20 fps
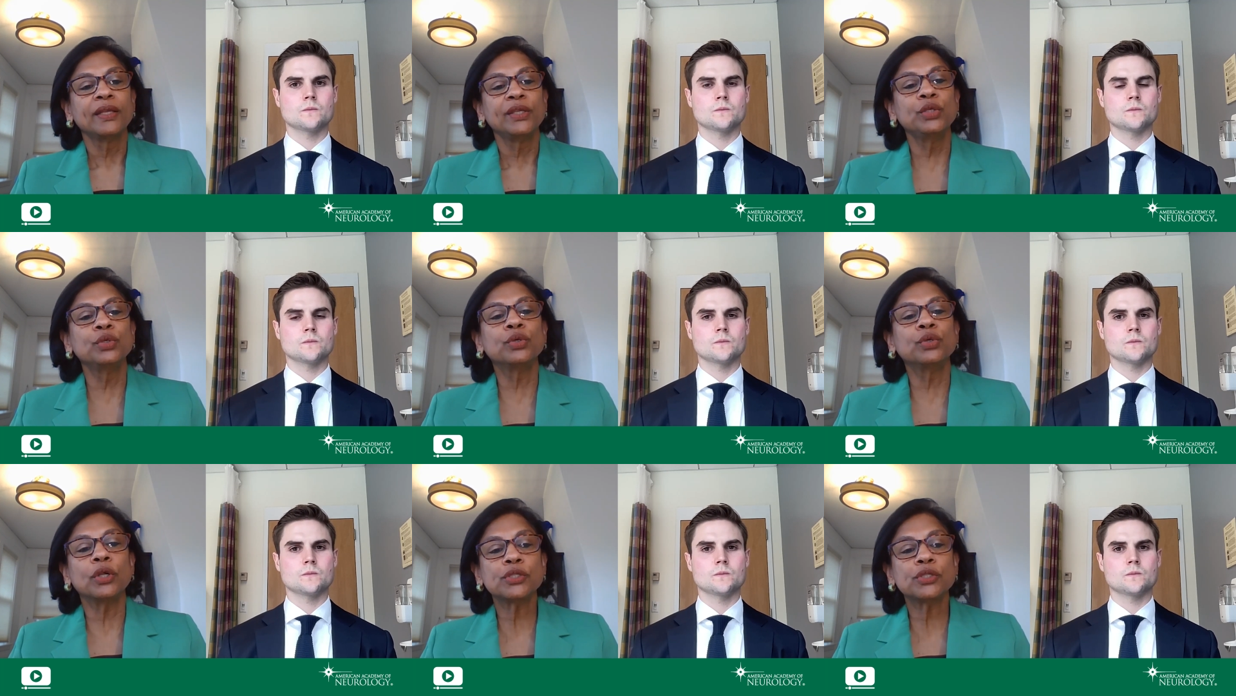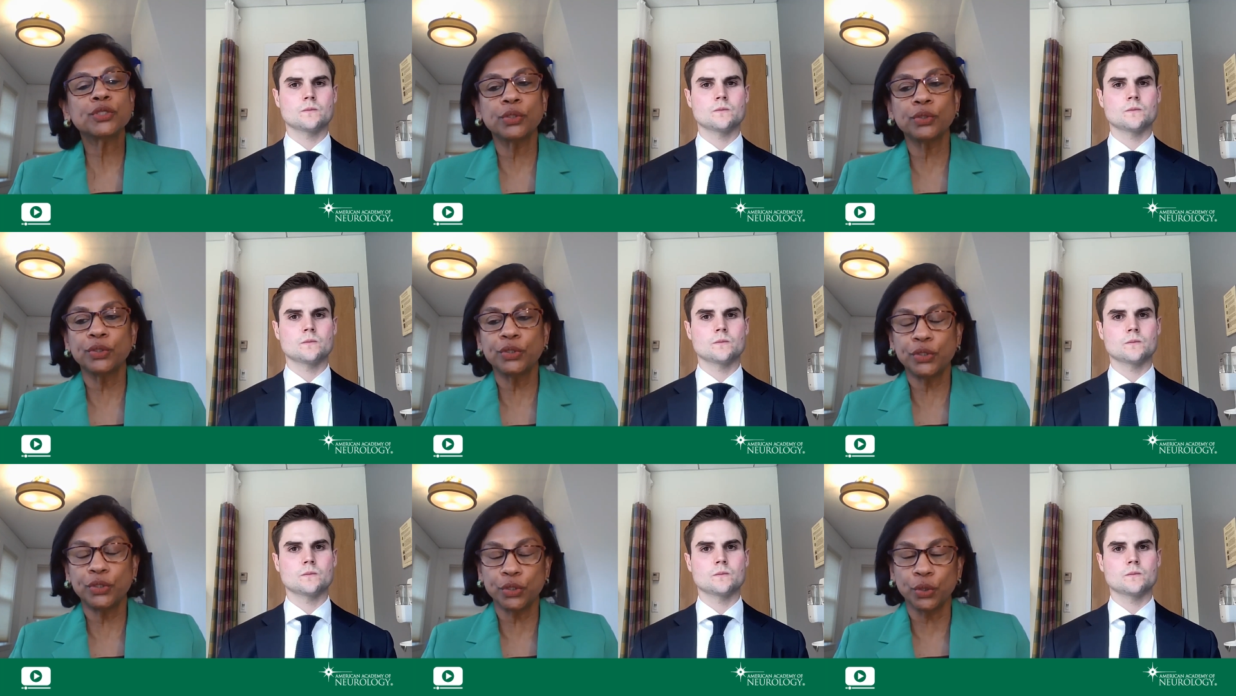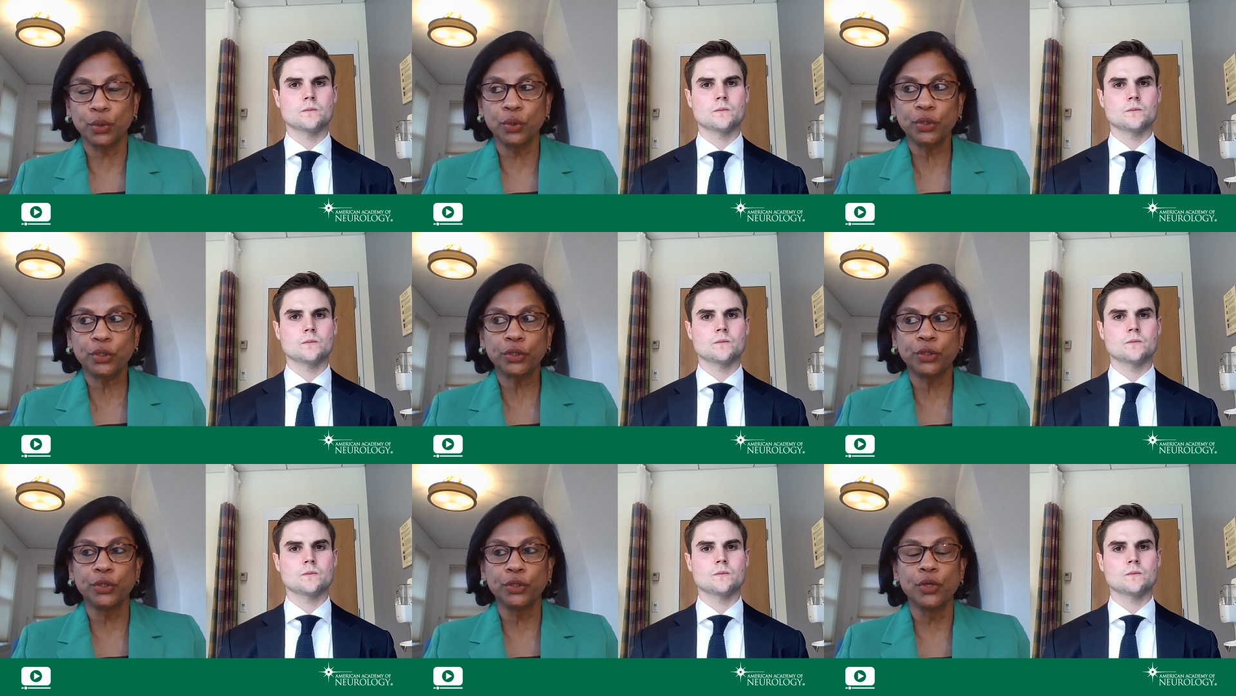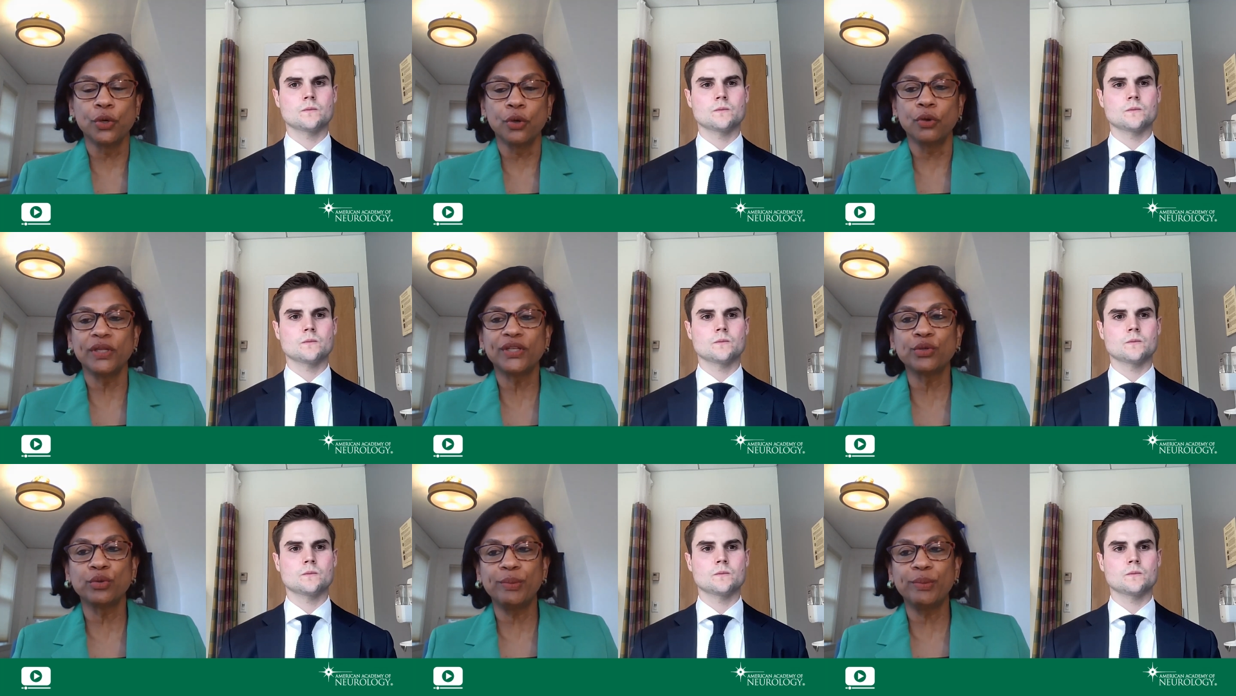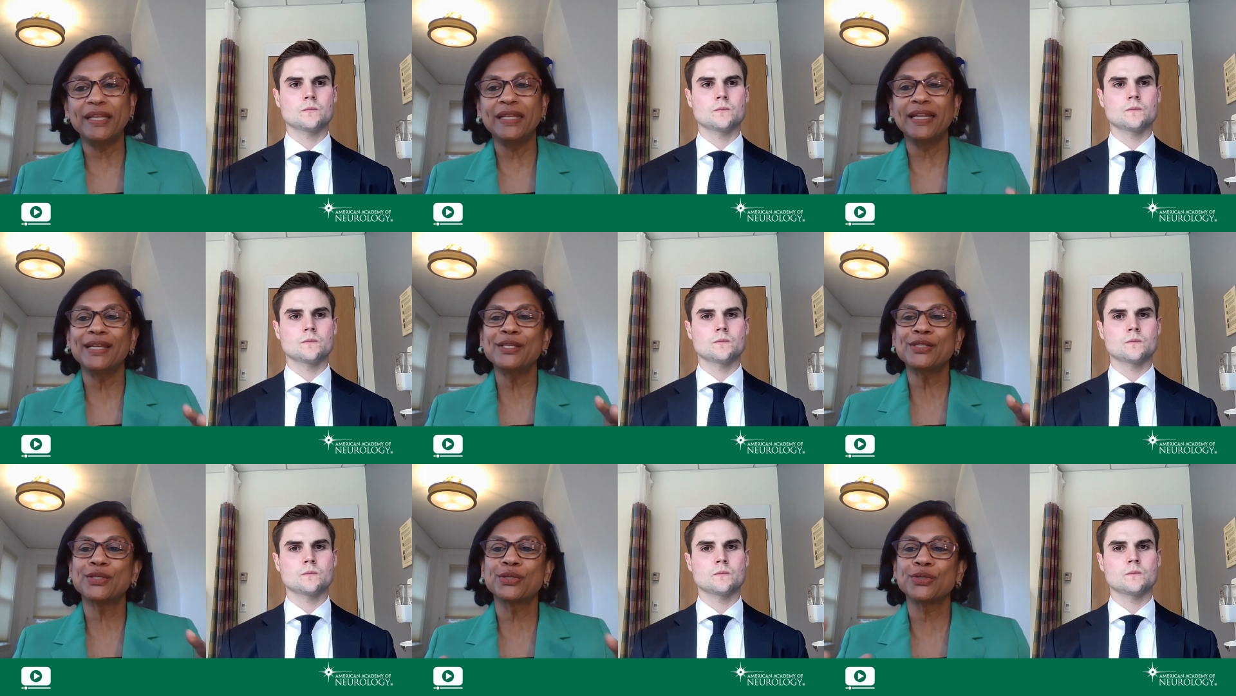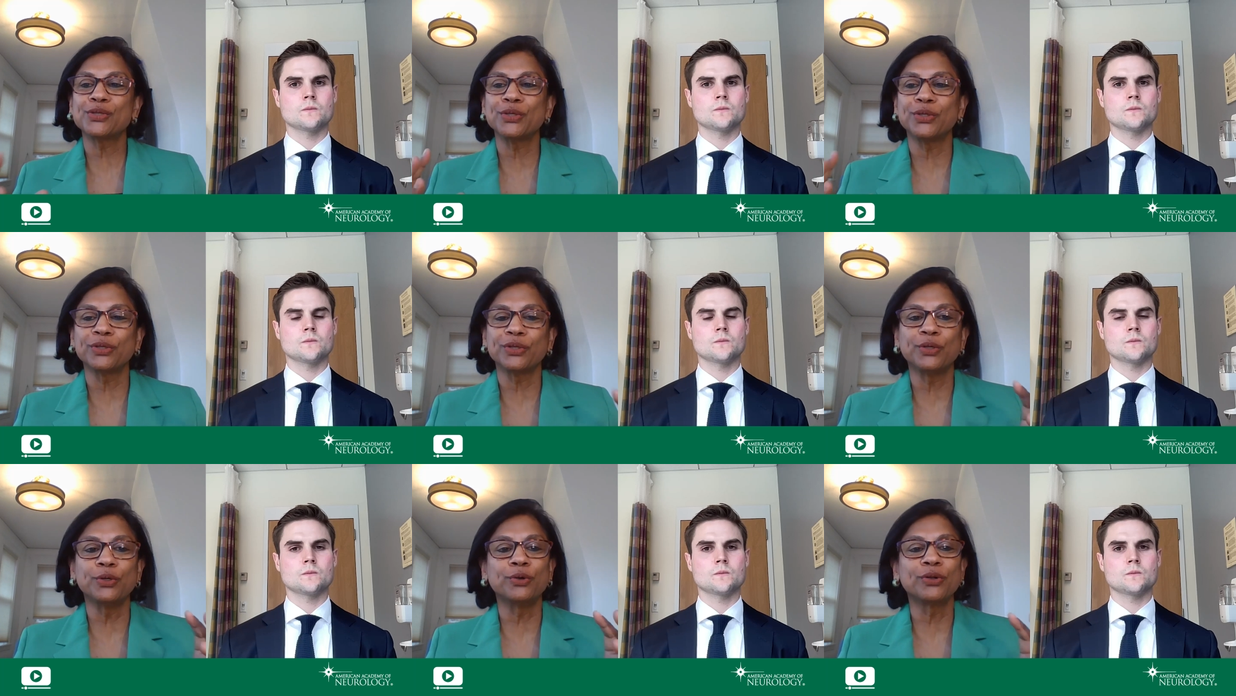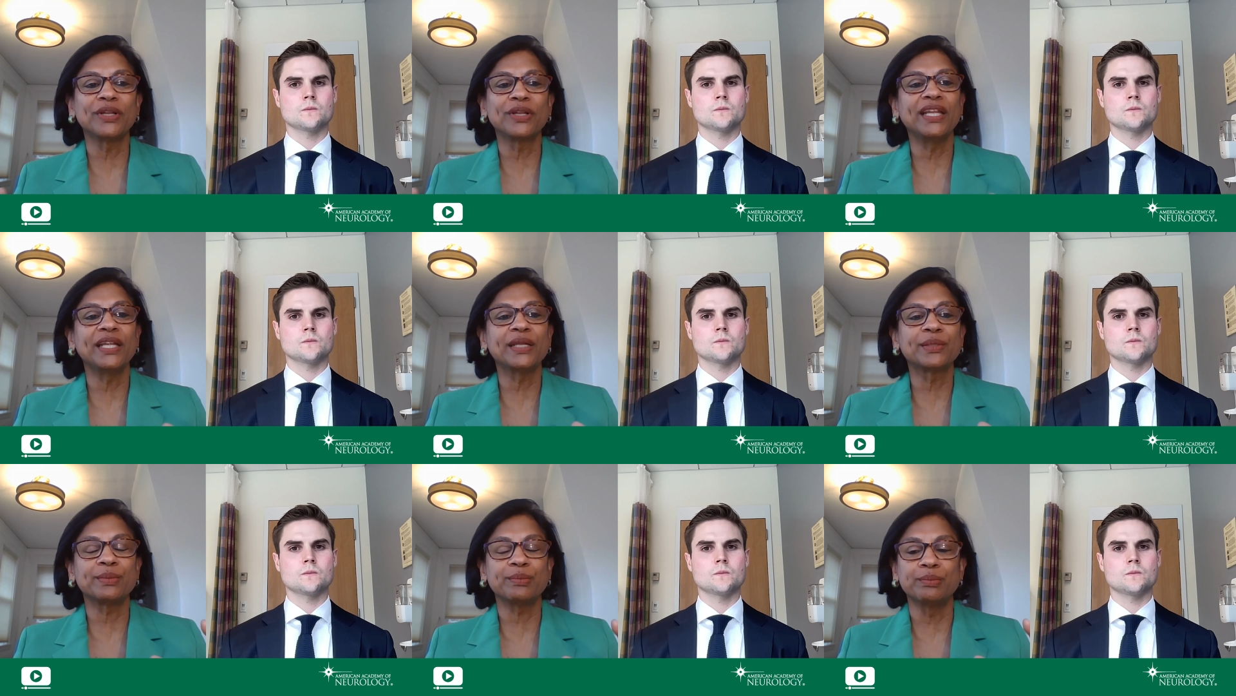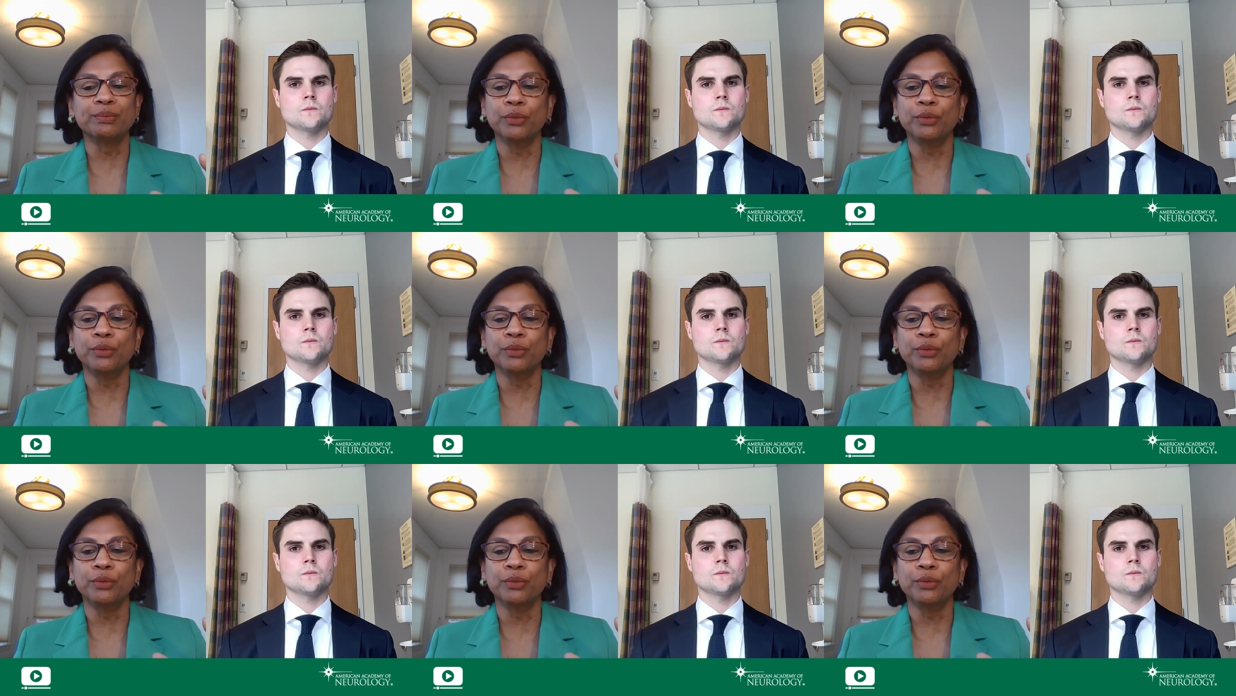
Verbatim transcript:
Speaker 1: you also don't know, it would be nice to sort of correlate